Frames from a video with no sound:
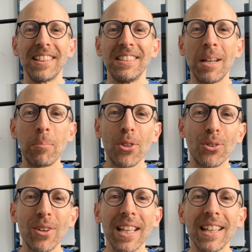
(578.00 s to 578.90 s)
Number
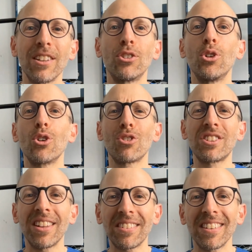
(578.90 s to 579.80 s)
three, doing
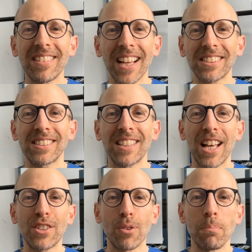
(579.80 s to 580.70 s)
resistance
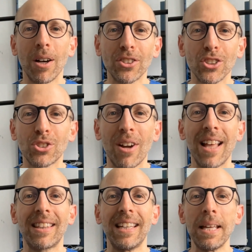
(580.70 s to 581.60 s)
exercise for muscle
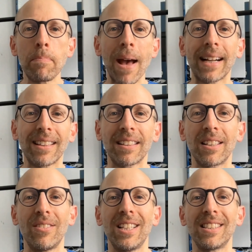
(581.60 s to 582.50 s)
strength and impact
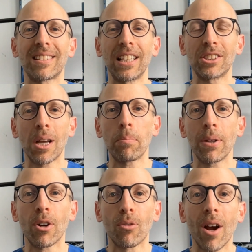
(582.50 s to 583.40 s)
activities like
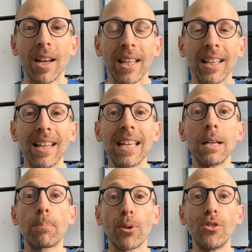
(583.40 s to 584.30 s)
jumping or running
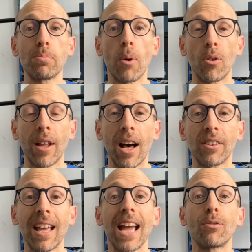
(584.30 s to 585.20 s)
improves bone
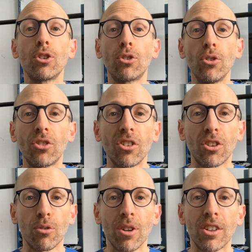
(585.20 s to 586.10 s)
health and reduces
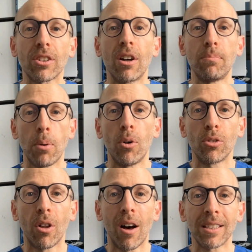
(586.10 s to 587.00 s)
the risk of bone
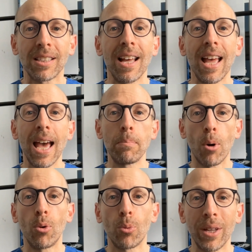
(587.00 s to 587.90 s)
loss and
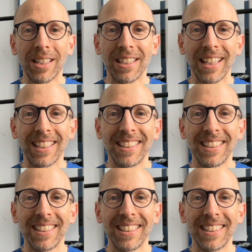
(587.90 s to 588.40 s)
bone weakening.